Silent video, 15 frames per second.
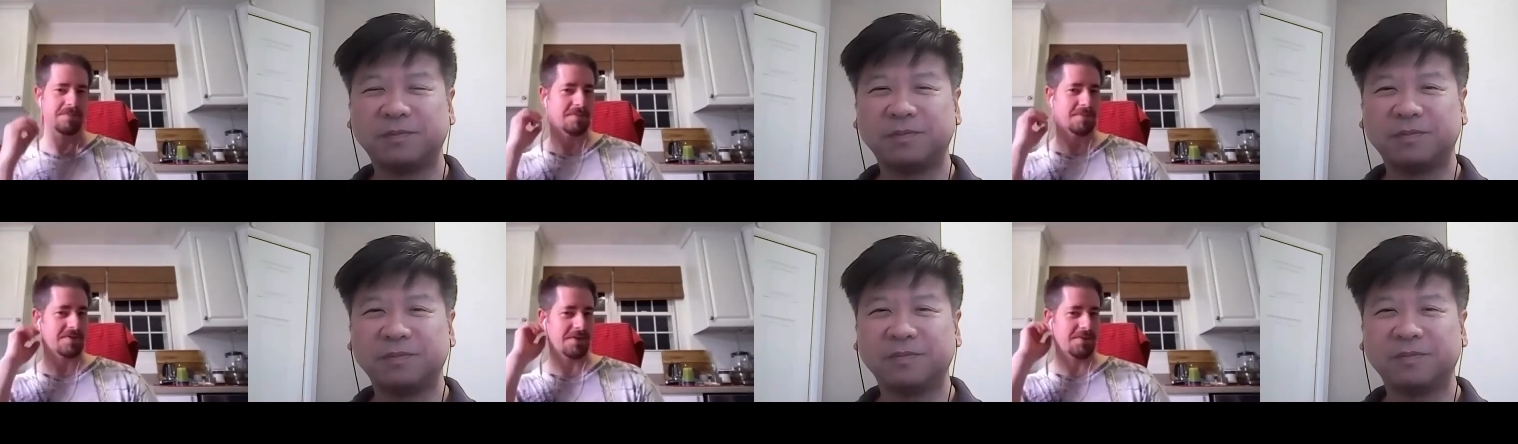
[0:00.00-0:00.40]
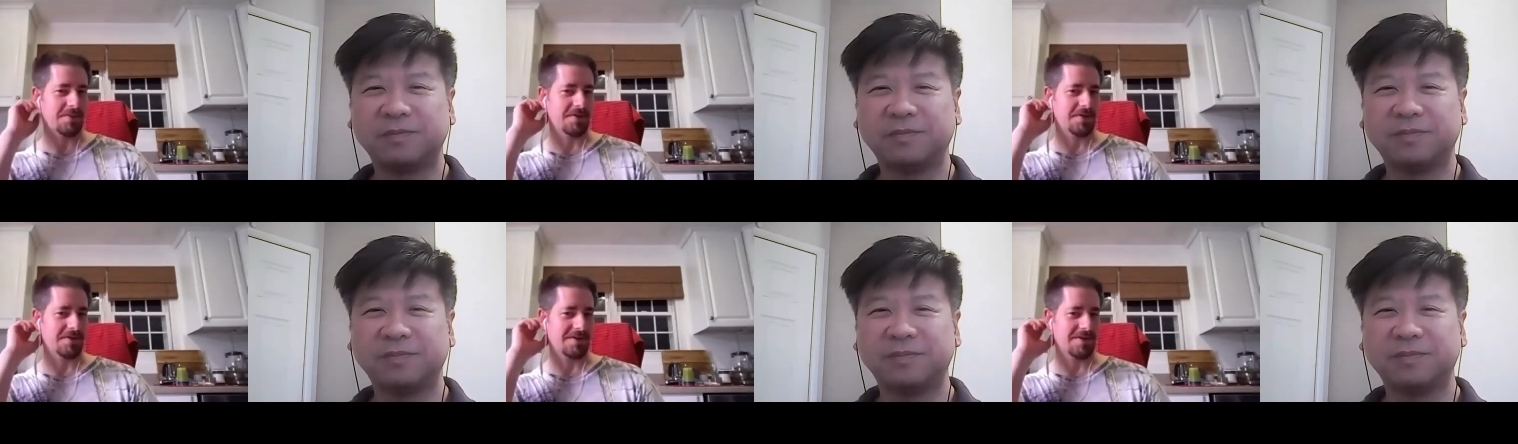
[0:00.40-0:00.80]

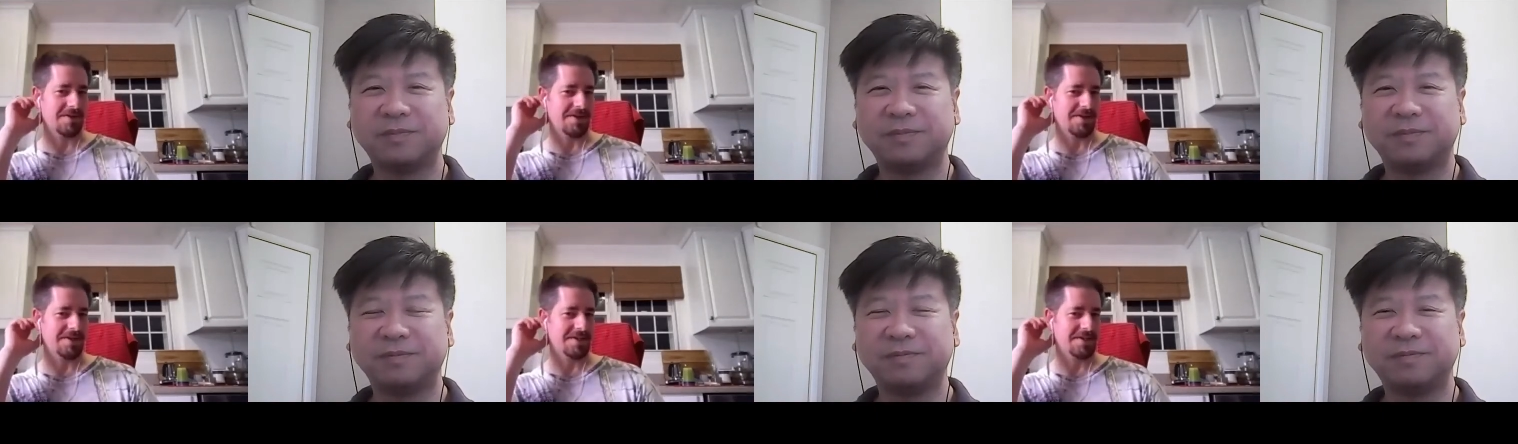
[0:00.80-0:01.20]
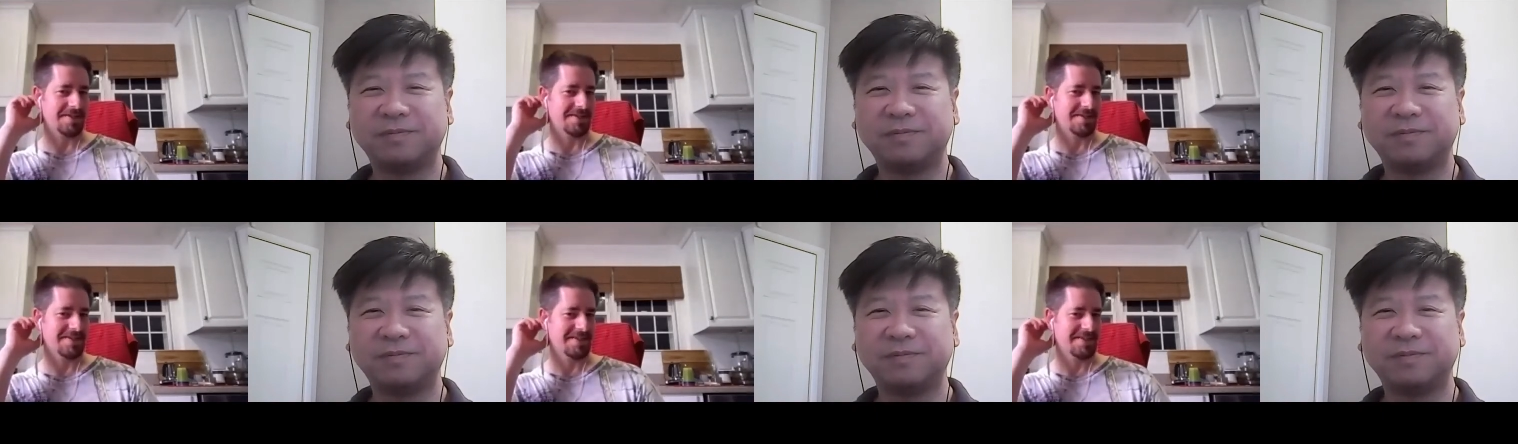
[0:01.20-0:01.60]
Speaker 1: something that I
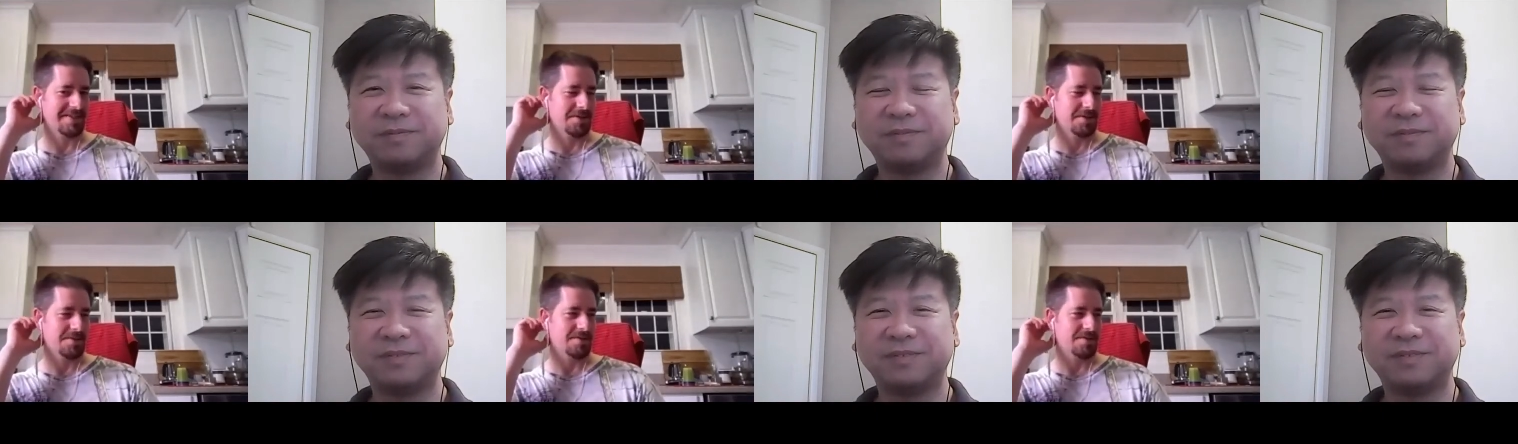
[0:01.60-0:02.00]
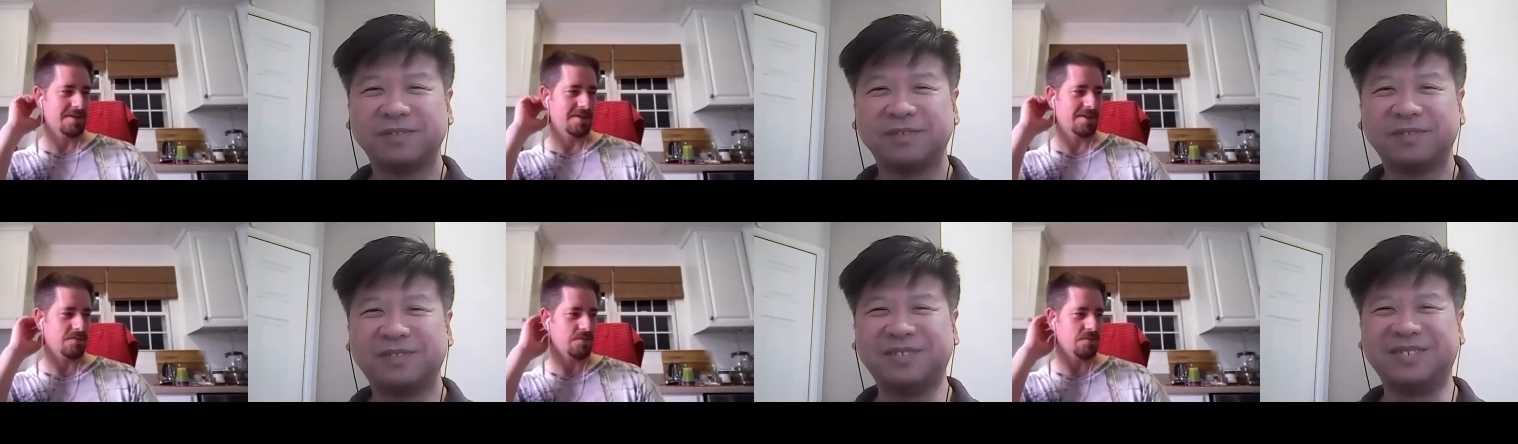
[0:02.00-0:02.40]

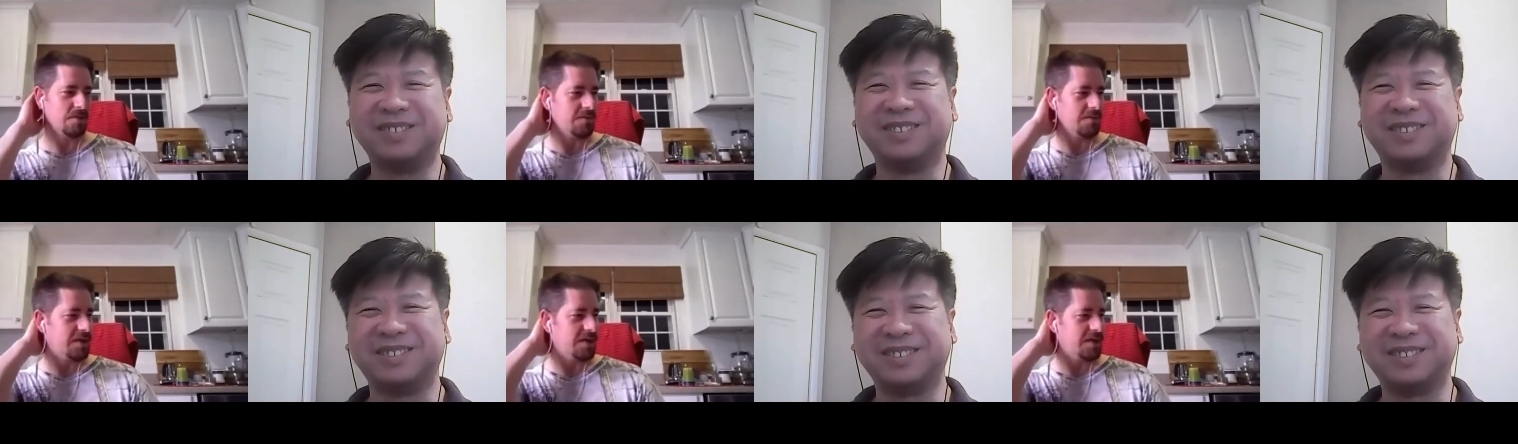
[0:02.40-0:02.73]
one of my